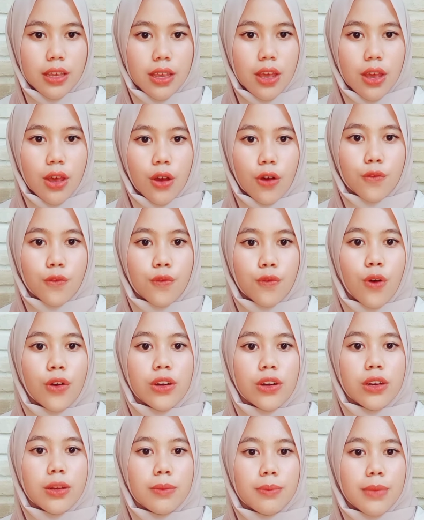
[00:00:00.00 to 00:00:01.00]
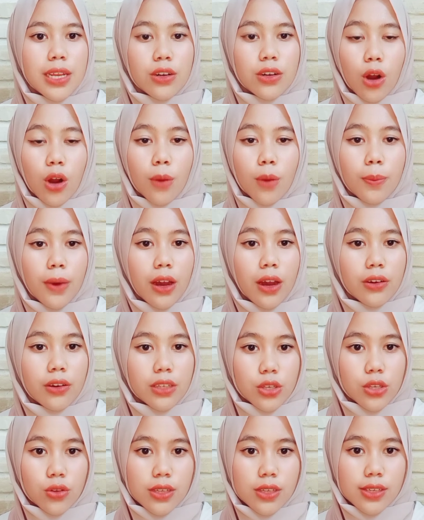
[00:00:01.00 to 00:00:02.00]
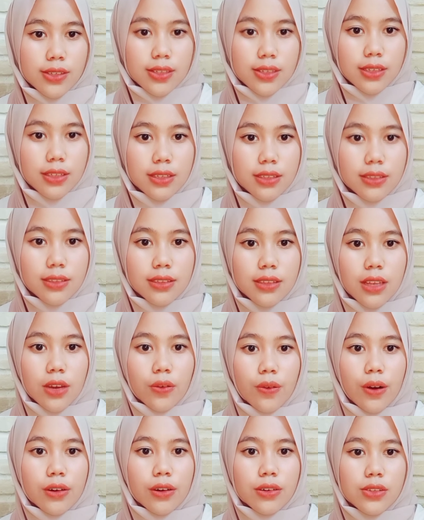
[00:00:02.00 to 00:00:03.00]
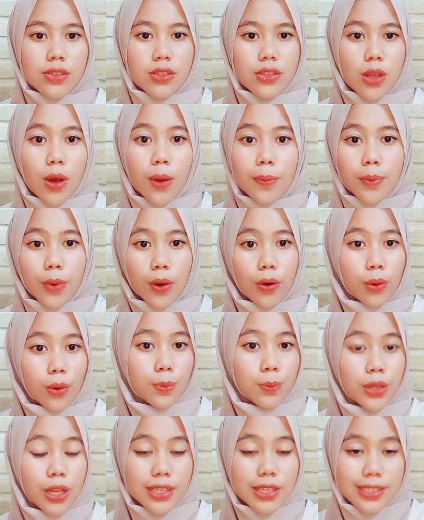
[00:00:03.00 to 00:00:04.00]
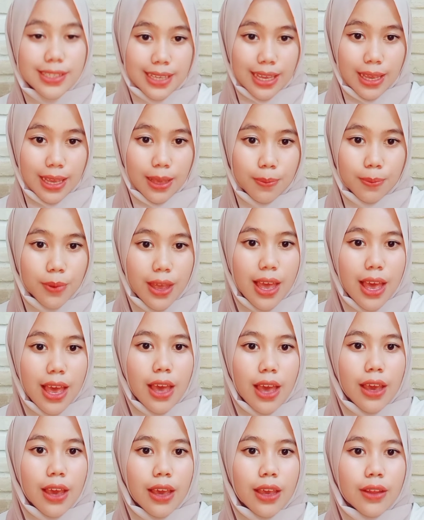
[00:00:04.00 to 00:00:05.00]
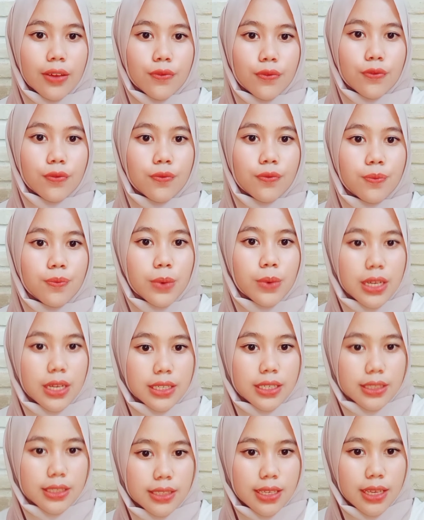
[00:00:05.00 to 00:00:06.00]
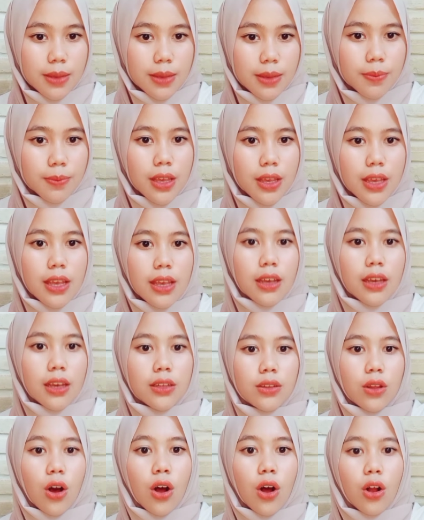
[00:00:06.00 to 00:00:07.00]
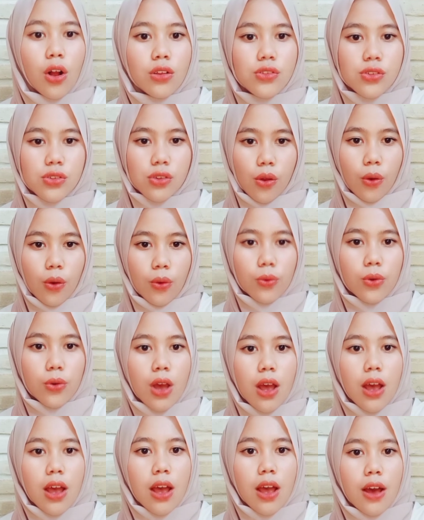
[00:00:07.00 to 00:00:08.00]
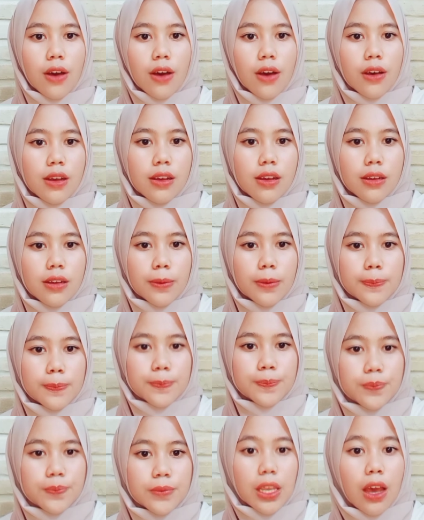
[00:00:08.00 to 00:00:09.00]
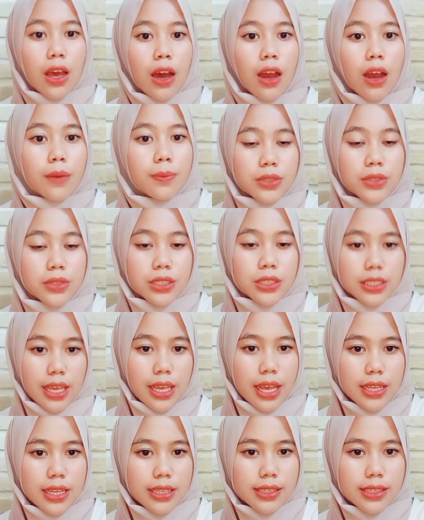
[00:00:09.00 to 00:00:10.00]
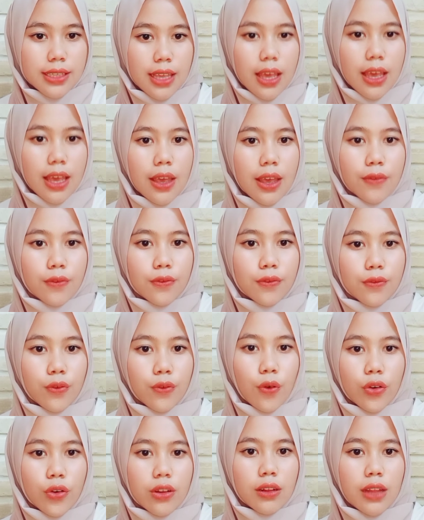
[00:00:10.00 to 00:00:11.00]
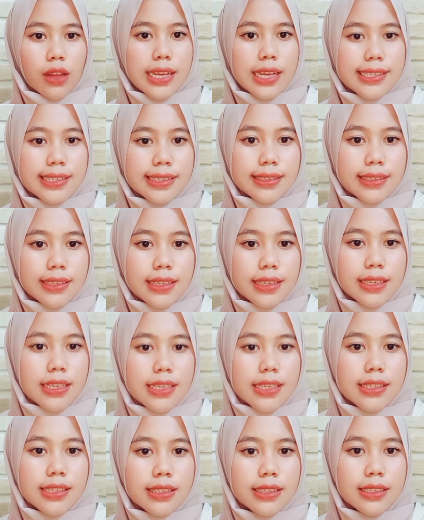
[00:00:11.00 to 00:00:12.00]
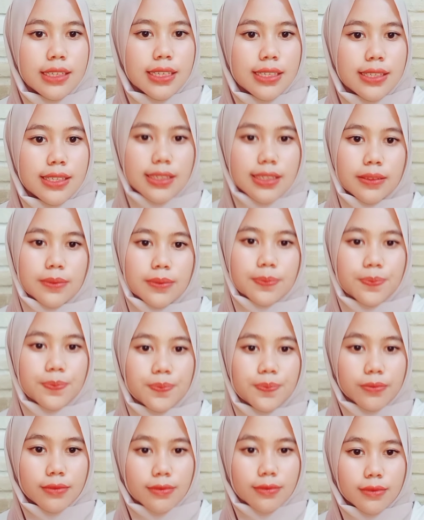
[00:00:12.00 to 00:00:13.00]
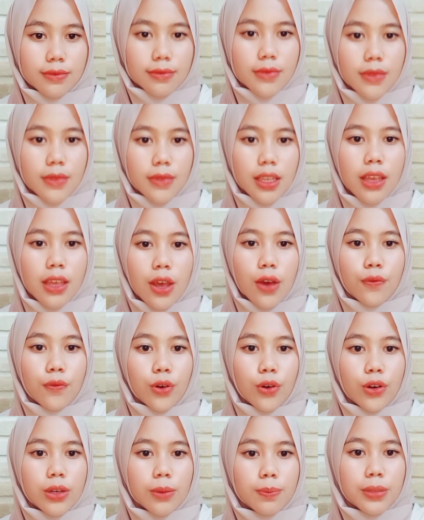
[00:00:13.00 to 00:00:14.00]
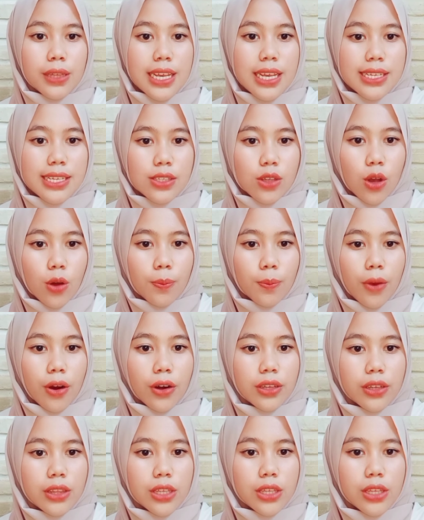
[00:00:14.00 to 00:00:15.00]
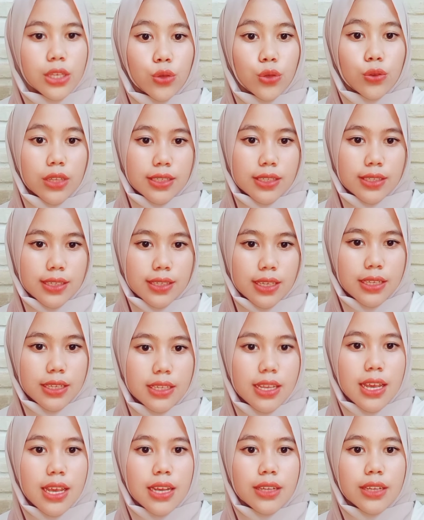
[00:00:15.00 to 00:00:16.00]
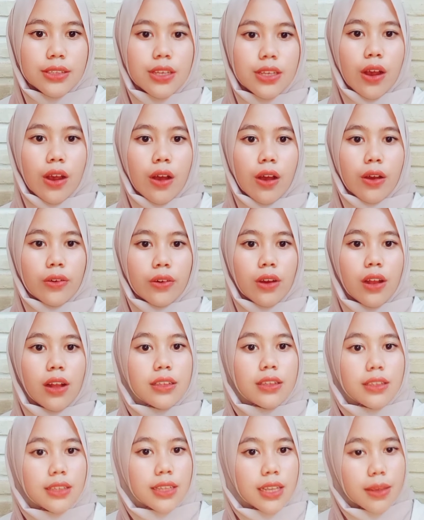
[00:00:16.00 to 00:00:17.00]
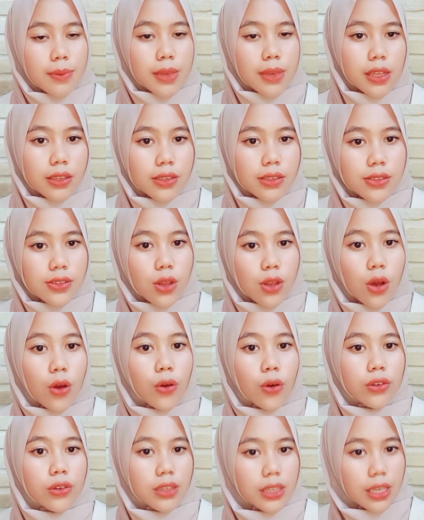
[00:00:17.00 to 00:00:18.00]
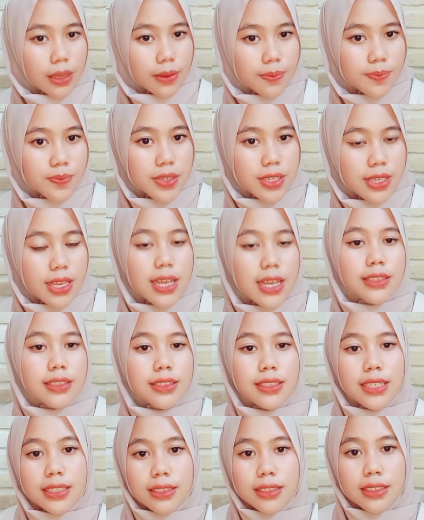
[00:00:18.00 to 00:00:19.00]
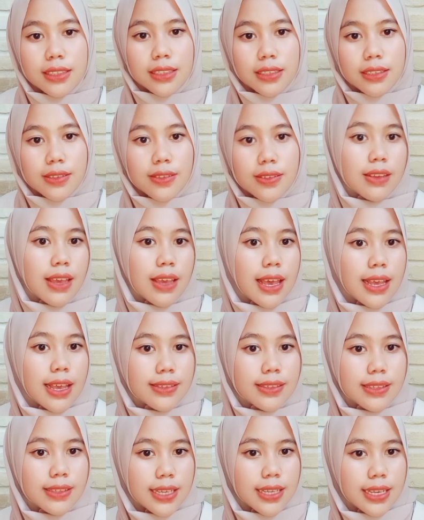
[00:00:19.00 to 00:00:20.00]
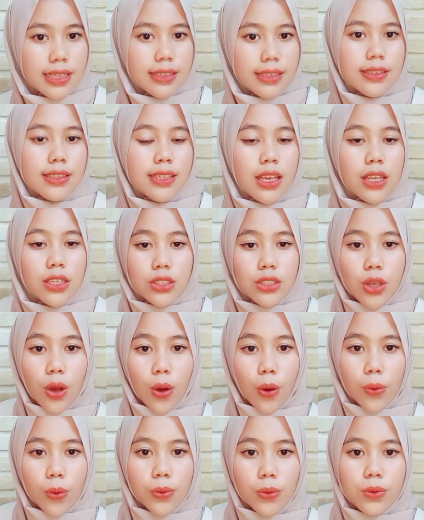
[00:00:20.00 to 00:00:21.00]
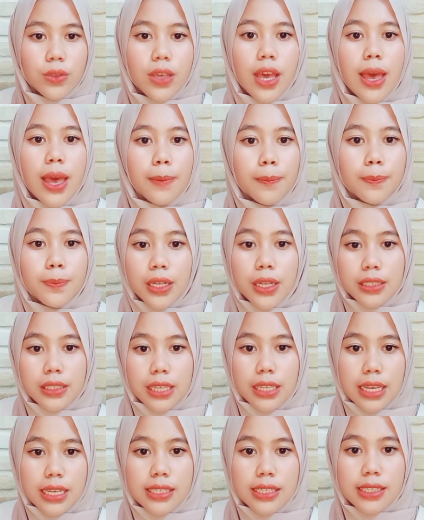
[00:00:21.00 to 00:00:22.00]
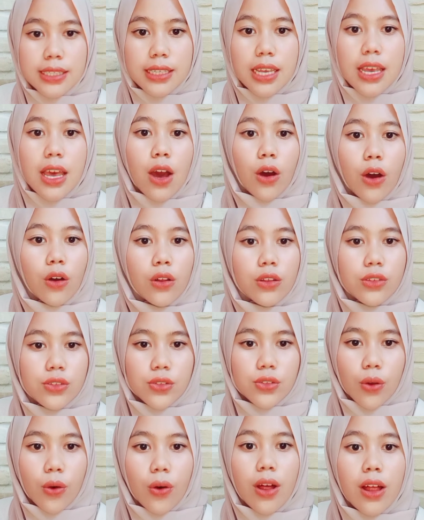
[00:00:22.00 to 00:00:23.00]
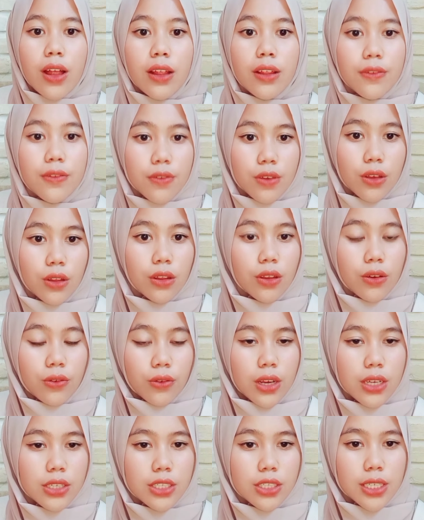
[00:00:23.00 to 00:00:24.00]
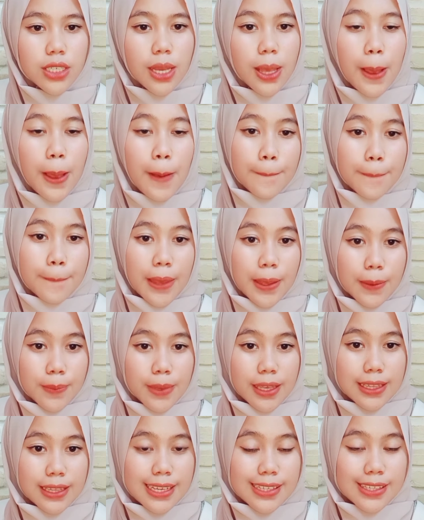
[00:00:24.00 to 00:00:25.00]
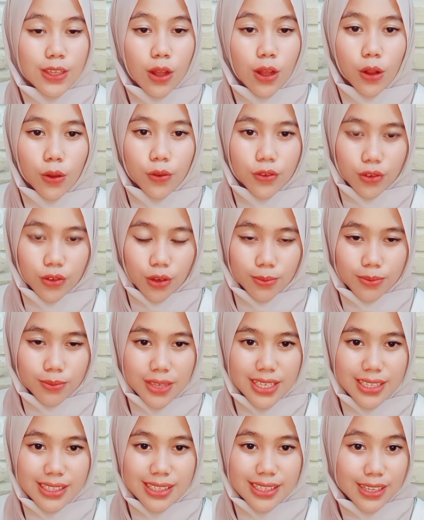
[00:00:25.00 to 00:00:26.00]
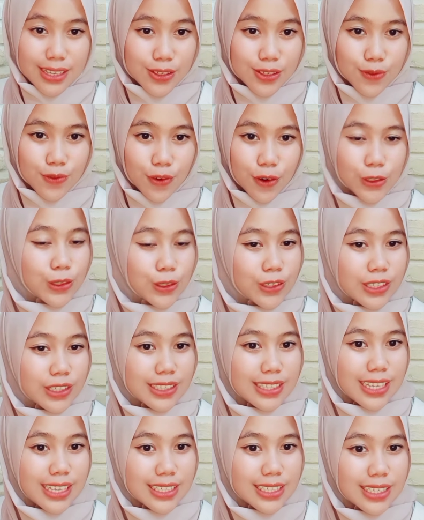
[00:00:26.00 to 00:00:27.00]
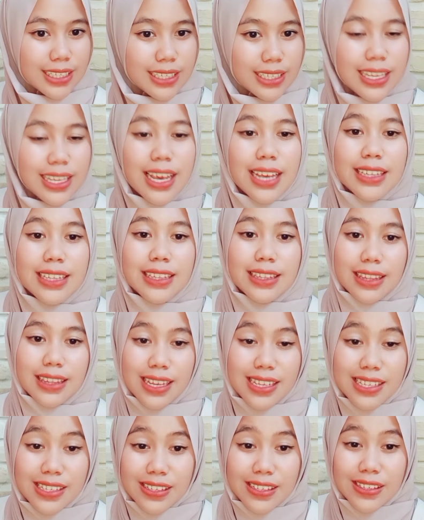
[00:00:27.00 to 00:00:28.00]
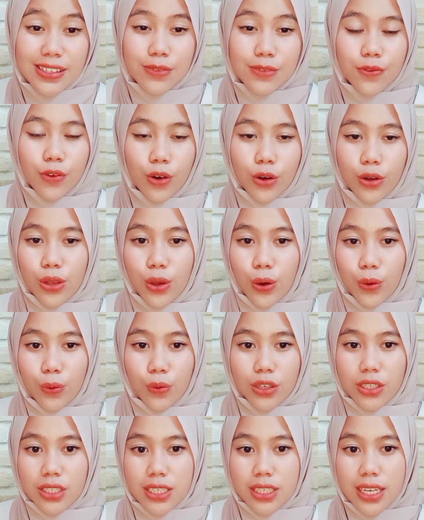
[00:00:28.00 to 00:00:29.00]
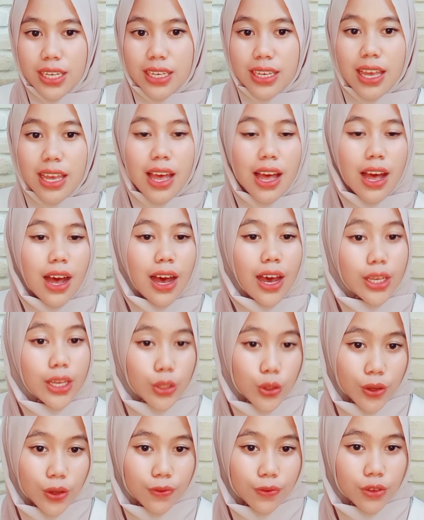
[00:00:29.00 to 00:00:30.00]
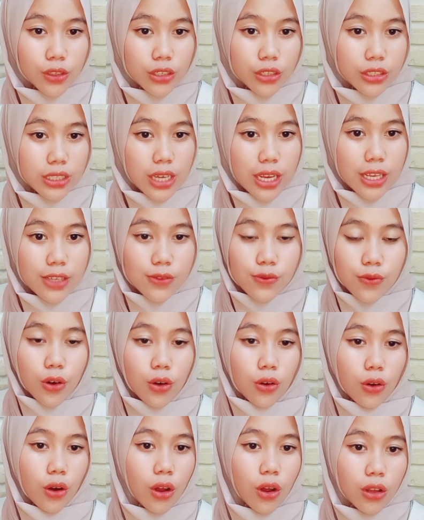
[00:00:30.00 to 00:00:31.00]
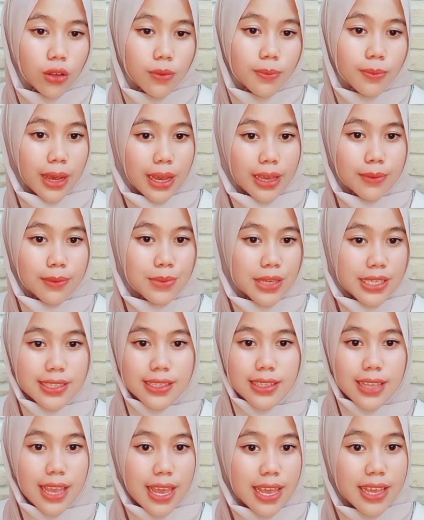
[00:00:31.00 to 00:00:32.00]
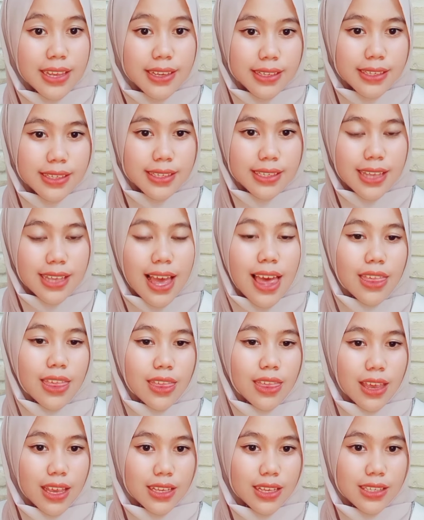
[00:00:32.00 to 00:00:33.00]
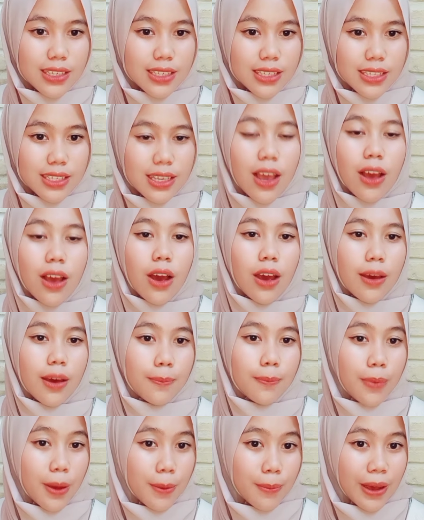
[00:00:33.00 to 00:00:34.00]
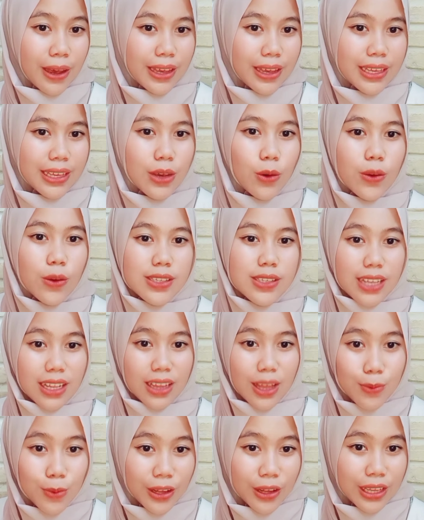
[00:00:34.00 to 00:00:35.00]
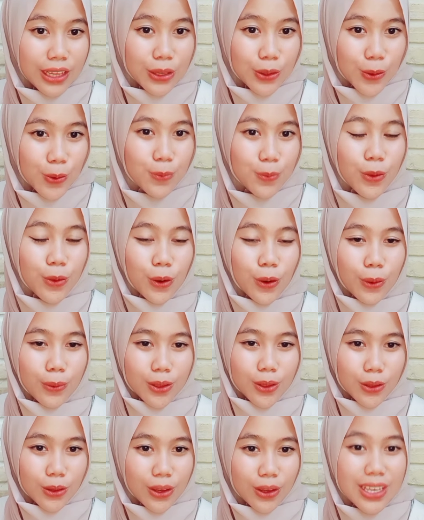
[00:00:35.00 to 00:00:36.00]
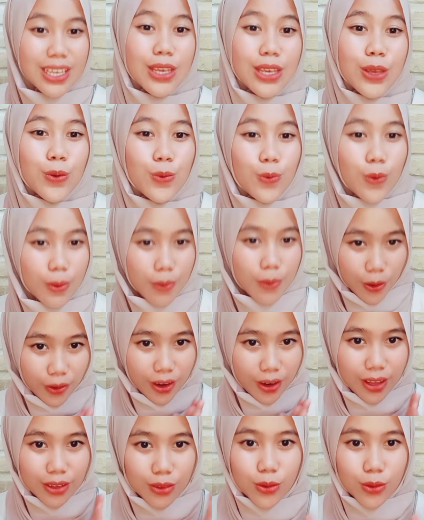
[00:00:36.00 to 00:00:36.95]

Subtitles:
For the manner of articulation, there are stop or plosive and fricative, and also affricate, and for the last is nasal. For the place of articulation, there are labials or lips, dentals as teeth, tongue, and palate, also alveolar ridge. Maybe that's all from me. Thanks for your attention and thanks for your watching. I do apologize for all my mistakes. Thanks. Bye-bye. Wassalamualaikum warahmatullahi wabarakatuh.